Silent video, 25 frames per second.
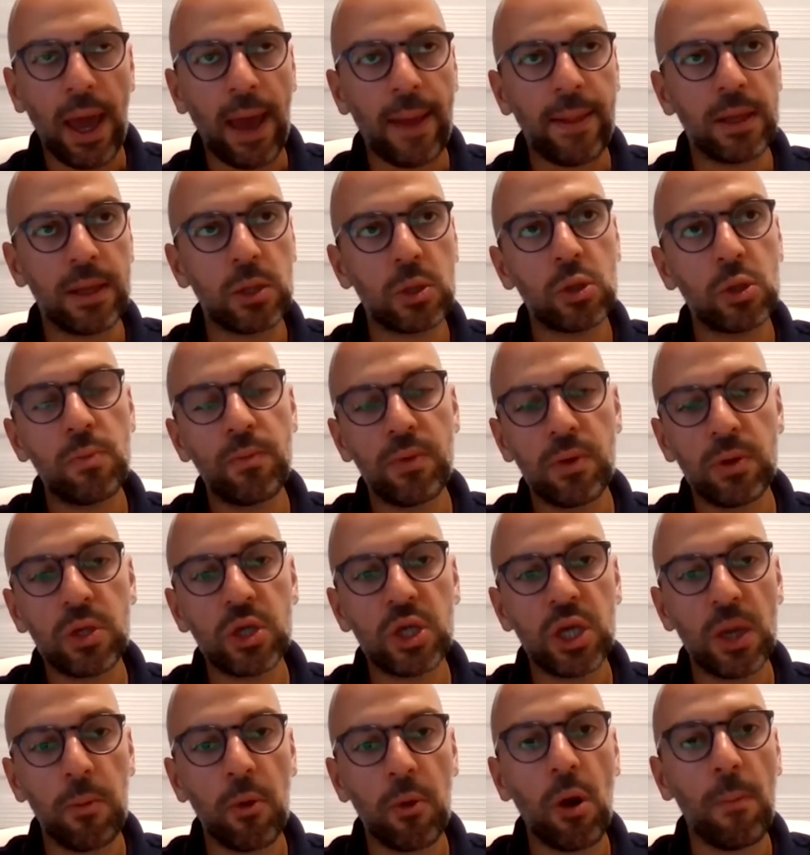and it's super
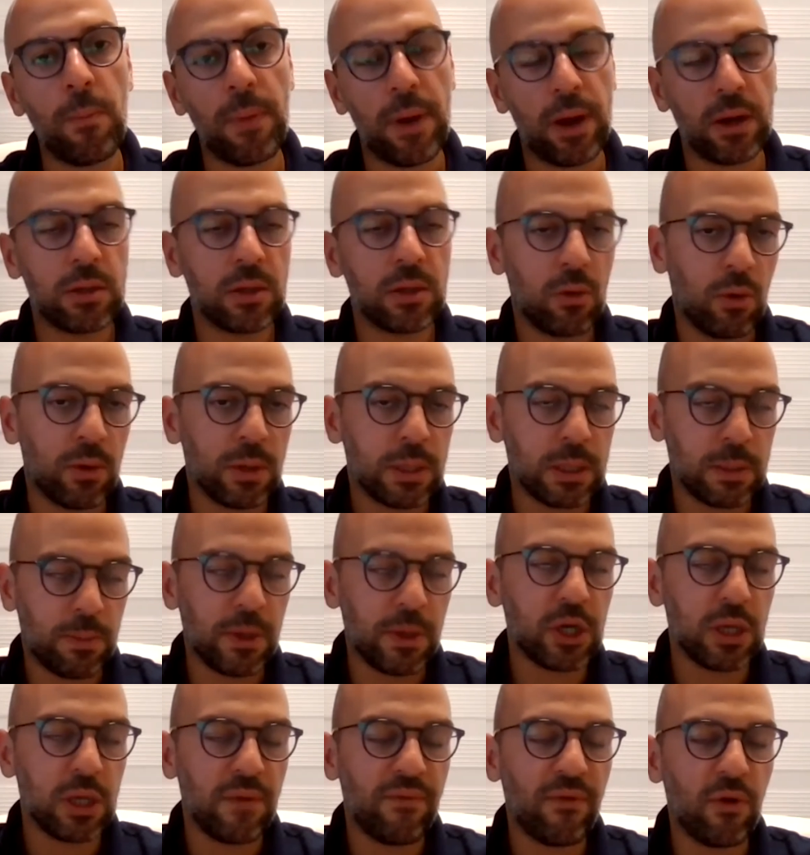cheap compared to,
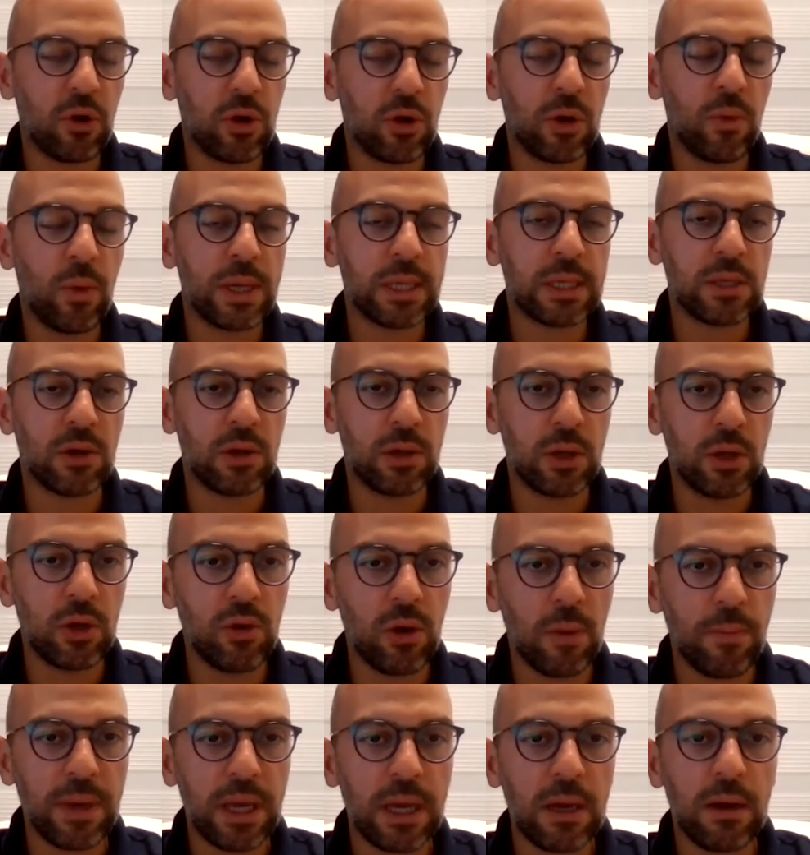especially for the Western
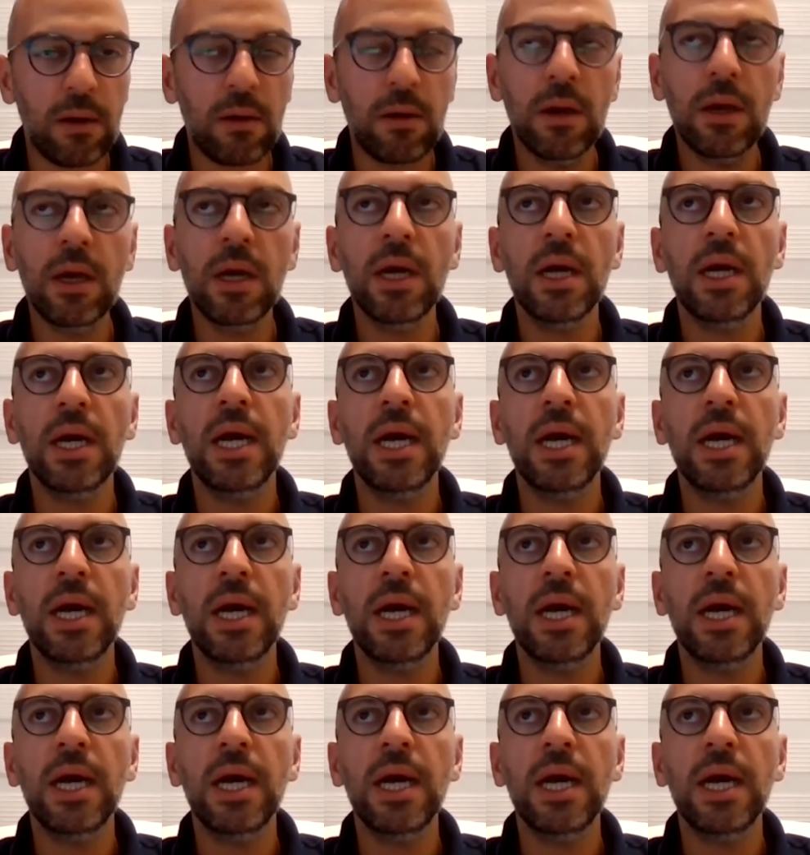Europe here.